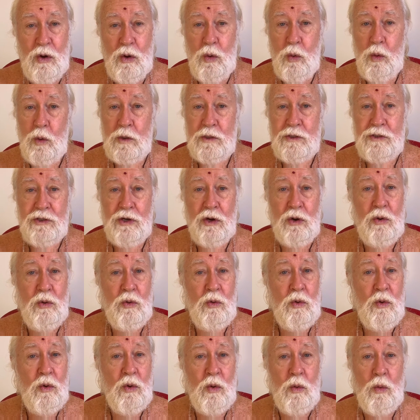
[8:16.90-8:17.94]
Well,
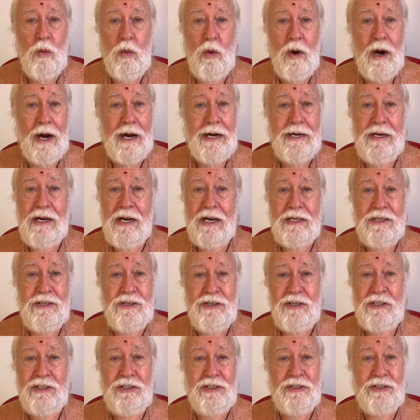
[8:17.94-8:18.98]
so why not
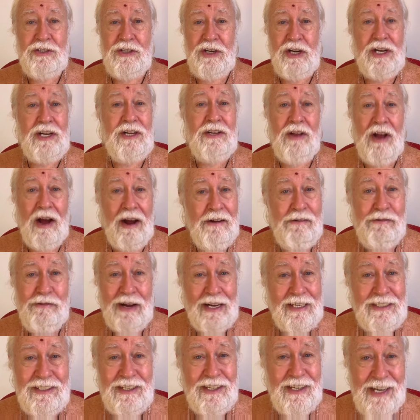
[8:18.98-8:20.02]
just see life
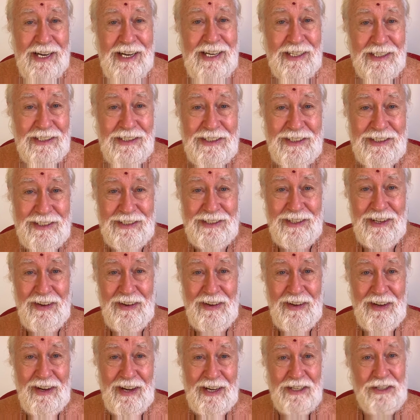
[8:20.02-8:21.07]
as it is
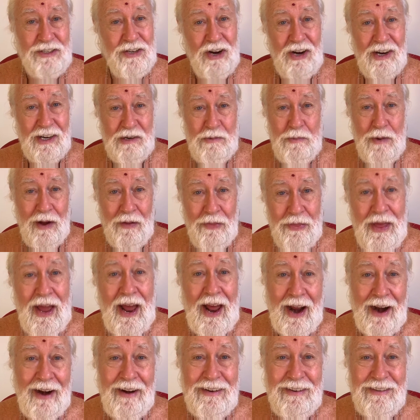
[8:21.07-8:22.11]
and talk about
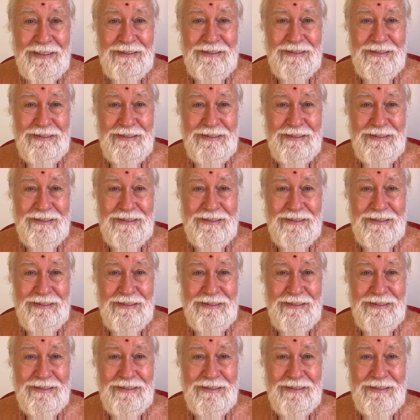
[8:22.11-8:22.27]
that?